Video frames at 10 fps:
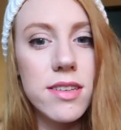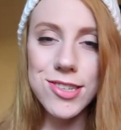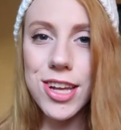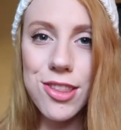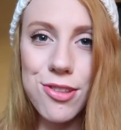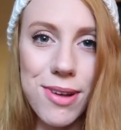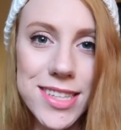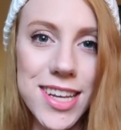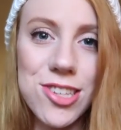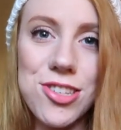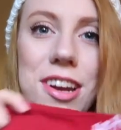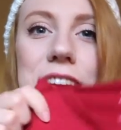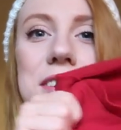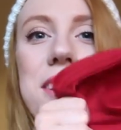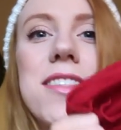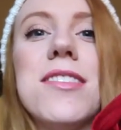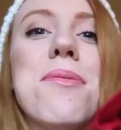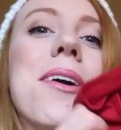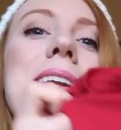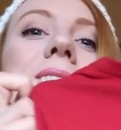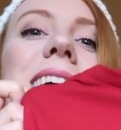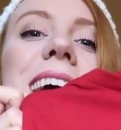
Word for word: I was looking through the red section and I found this one